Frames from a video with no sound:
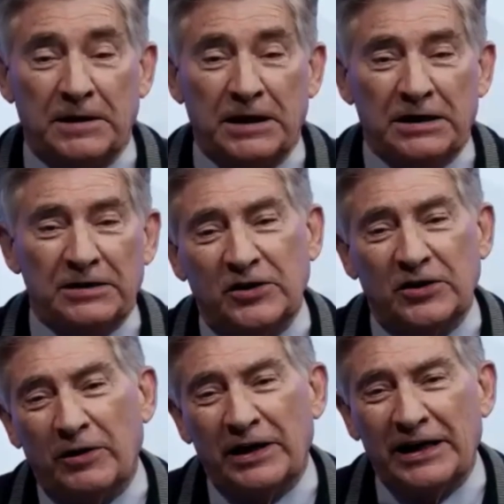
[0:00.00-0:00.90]

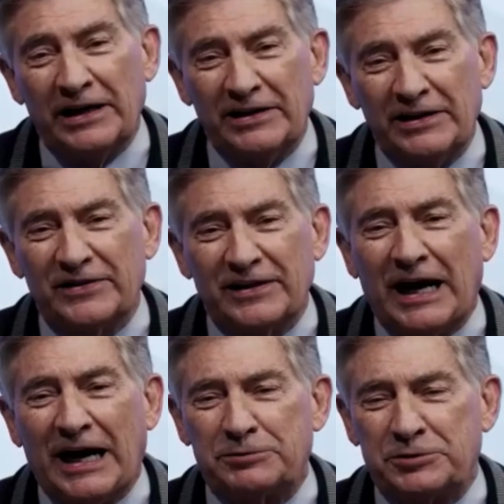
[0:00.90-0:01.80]
So it is an
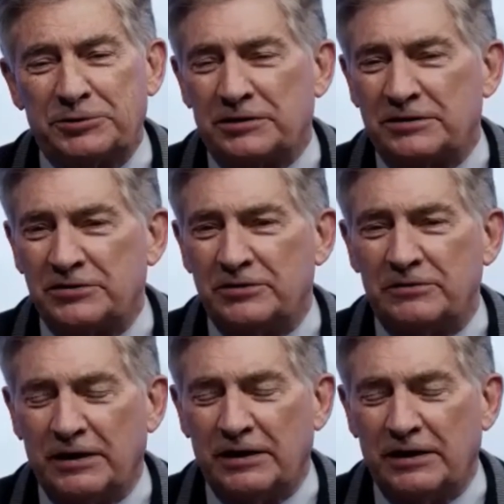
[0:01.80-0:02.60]
option to